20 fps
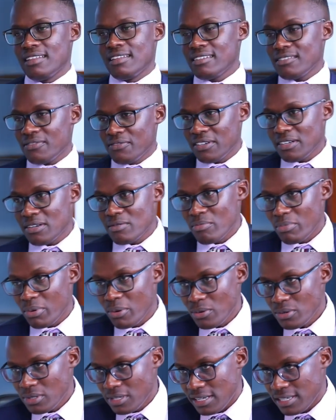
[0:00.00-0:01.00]
That's very
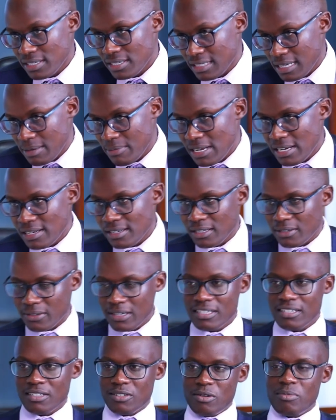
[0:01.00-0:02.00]
important. I mean,
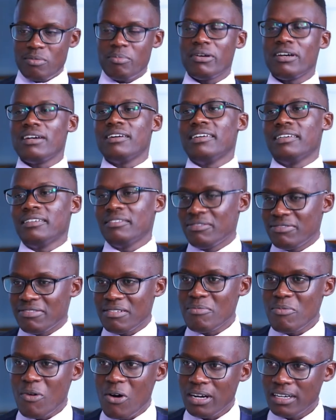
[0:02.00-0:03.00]
credit repair
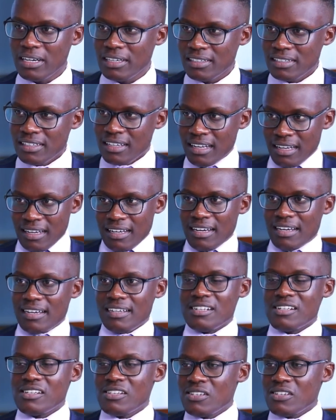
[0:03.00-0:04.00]
framework,
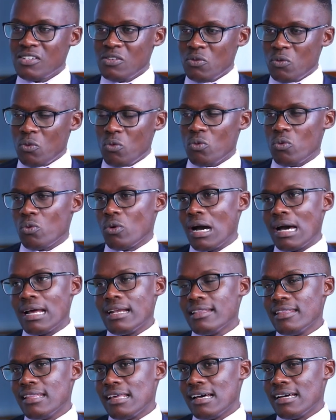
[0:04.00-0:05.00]
it's
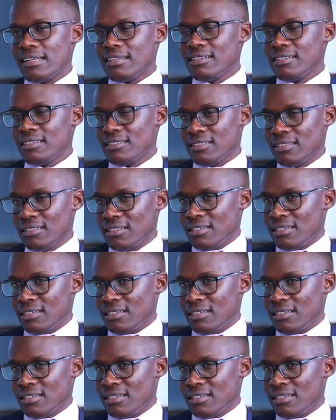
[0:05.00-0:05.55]
one that,